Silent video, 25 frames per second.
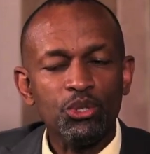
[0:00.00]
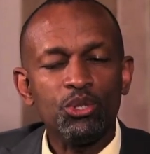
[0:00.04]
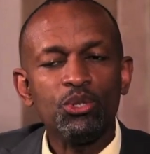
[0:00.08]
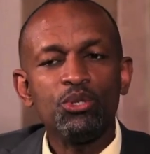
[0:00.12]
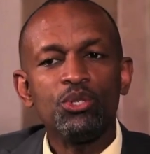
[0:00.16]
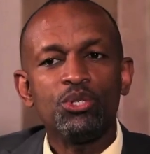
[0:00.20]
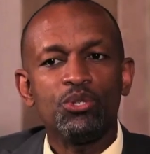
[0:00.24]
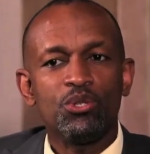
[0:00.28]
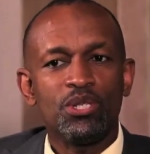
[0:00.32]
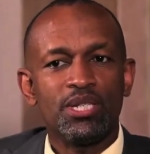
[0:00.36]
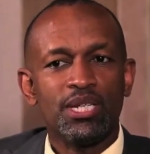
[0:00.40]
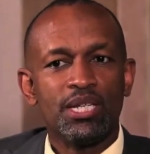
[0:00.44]
you
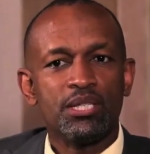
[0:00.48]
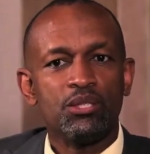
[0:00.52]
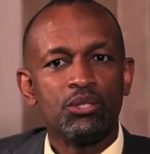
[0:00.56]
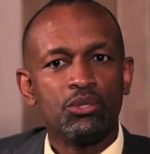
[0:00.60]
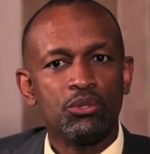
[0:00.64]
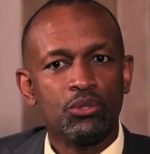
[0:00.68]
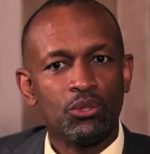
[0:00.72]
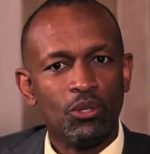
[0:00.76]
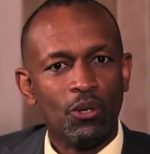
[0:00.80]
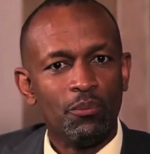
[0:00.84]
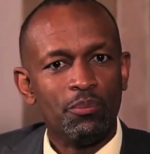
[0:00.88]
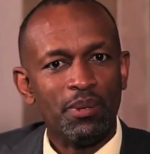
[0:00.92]
need to just
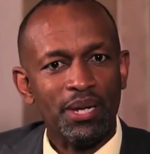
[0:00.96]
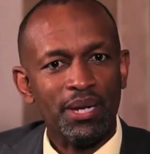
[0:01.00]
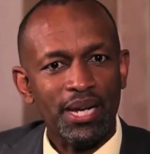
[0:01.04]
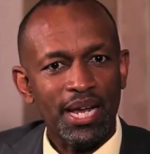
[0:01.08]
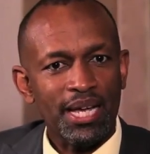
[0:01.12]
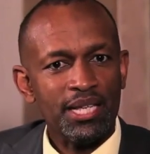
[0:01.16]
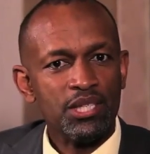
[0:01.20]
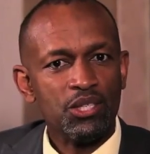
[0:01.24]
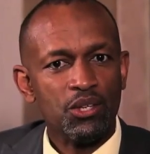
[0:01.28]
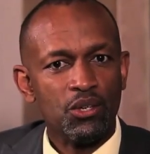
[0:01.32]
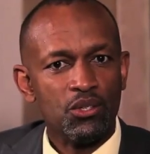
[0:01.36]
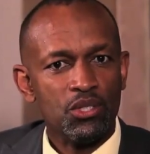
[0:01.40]
stop and
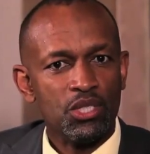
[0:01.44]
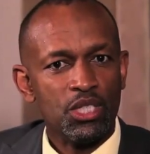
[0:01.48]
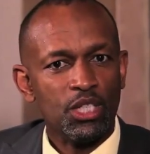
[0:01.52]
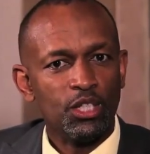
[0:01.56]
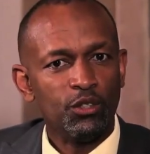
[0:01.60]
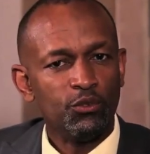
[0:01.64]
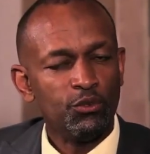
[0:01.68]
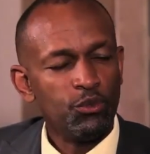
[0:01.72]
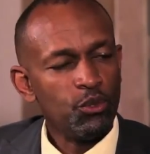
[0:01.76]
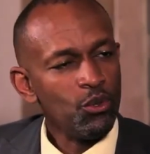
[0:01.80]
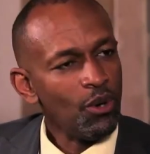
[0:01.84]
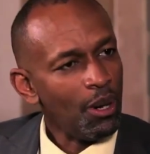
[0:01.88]
ask
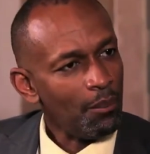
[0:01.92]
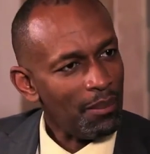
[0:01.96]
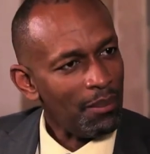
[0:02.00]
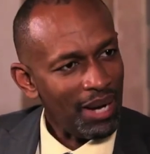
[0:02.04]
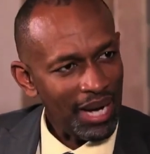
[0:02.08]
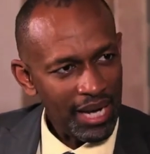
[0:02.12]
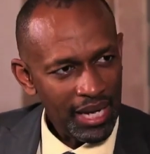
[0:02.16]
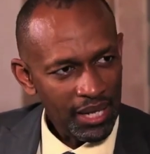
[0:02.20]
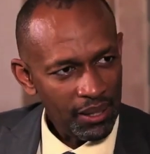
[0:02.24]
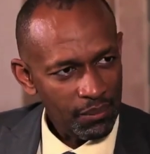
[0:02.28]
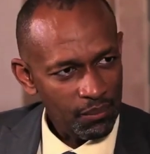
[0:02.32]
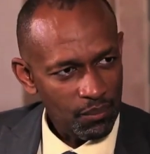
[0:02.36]
yourself, who am
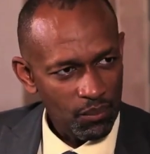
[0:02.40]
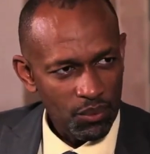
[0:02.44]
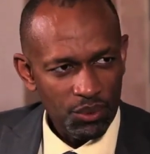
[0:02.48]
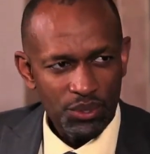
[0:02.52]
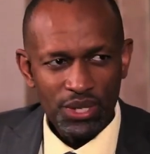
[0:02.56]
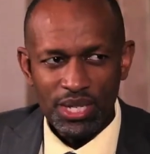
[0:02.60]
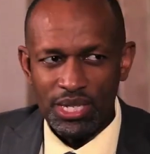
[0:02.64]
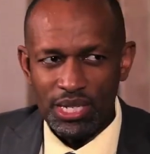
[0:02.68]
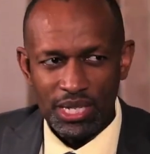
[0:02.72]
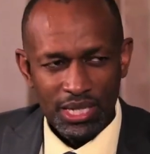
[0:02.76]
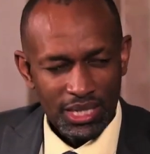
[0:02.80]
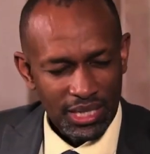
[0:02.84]
I?
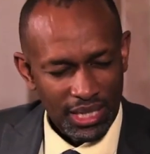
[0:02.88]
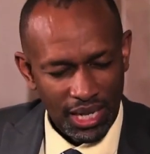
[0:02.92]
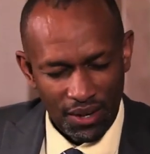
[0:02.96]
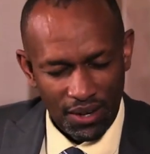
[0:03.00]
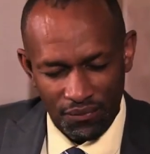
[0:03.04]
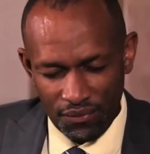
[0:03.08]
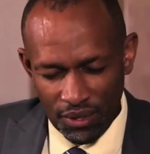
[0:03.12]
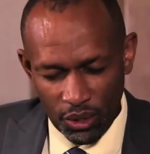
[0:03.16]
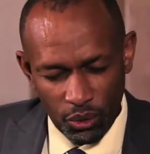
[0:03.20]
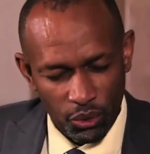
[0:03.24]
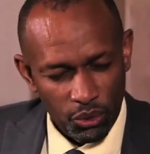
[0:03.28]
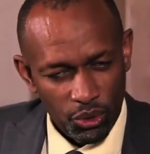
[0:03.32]

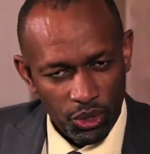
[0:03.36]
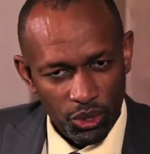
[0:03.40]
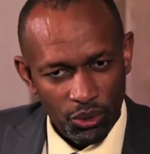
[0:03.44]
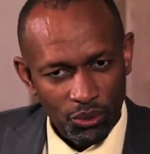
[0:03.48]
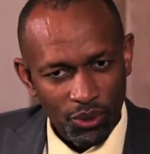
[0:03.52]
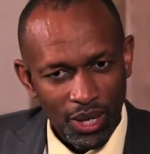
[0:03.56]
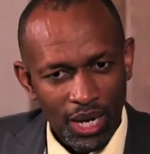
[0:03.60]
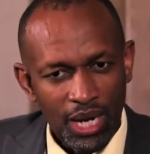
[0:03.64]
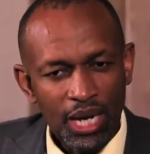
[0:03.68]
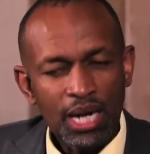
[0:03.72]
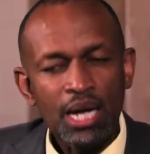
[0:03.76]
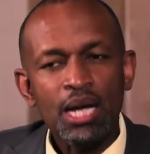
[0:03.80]
Rediscover who
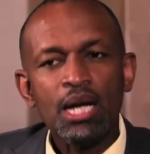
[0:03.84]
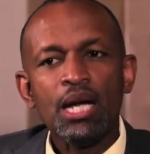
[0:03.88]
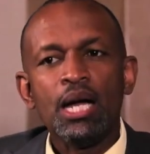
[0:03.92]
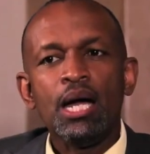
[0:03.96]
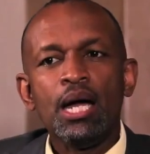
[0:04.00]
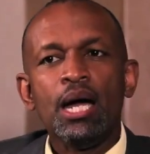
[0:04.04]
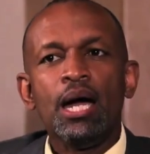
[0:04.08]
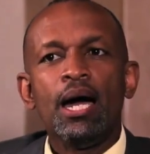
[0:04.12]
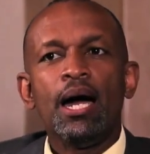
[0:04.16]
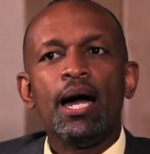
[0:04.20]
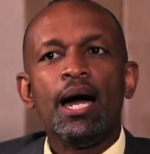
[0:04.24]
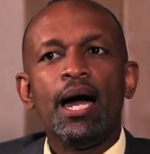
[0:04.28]
you are,
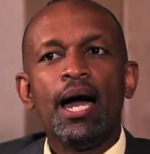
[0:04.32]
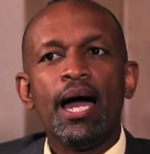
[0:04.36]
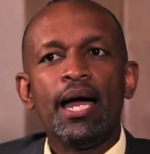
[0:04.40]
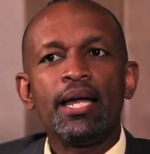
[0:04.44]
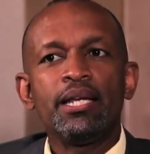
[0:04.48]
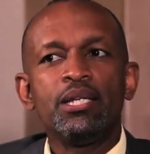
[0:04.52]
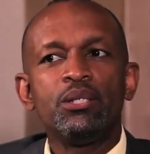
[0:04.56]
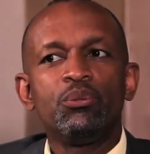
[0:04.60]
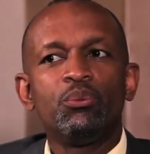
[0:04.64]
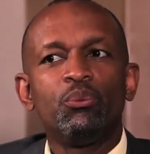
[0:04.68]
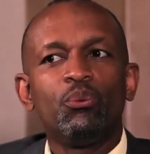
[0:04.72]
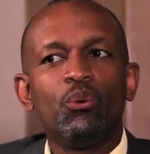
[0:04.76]

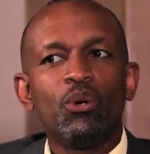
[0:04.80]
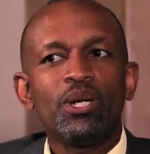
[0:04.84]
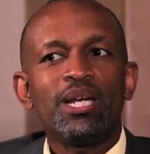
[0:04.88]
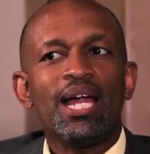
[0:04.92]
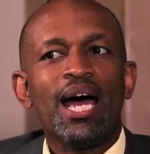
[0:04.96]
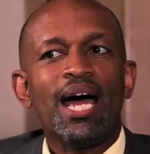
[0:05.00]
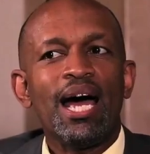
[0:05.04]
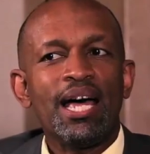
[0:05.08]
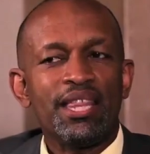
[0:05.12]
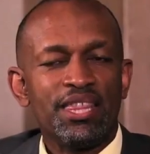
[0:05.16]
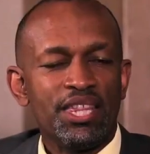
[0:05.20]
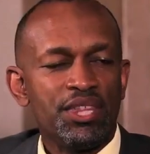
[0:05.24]
and
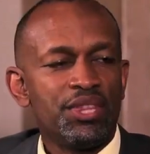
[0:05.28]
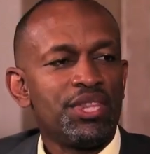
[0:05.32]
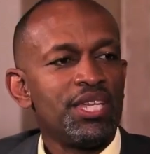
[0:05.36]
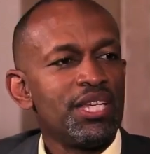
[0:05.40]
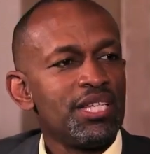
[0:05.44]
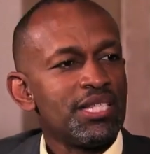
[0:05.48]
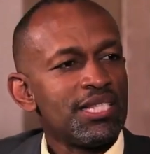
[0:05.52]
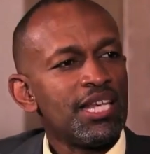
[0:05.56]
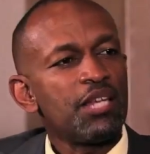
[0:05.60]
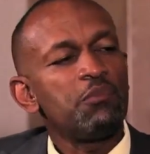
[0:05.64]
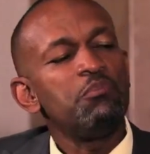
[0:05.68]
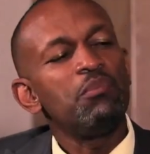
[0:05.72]
what are the
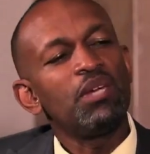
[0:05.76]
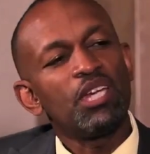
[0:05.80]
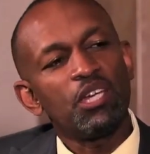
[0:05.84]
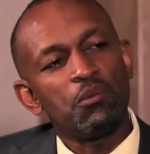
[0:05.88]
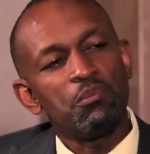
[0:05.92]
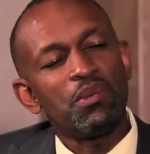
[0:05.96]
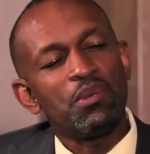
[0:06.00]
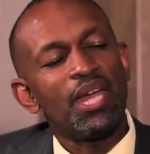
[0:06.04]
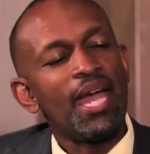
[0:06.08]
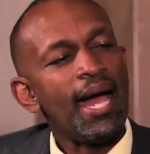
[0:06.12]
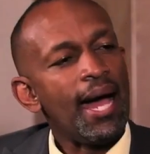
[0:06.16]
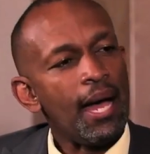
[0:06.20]
things that make
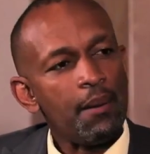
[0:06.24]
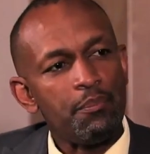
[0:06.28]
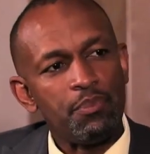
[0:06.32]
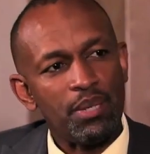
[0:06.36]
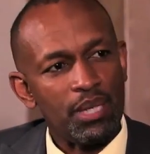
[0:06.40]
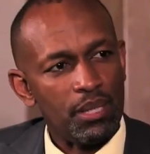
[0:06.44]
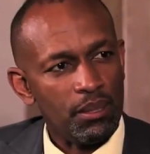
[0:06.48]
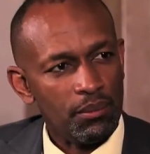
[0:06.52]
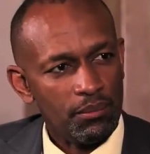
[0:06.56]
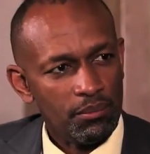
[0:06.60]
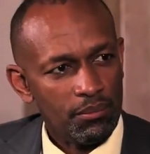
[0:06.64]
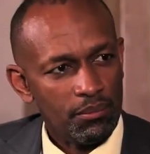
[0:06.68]
me happy?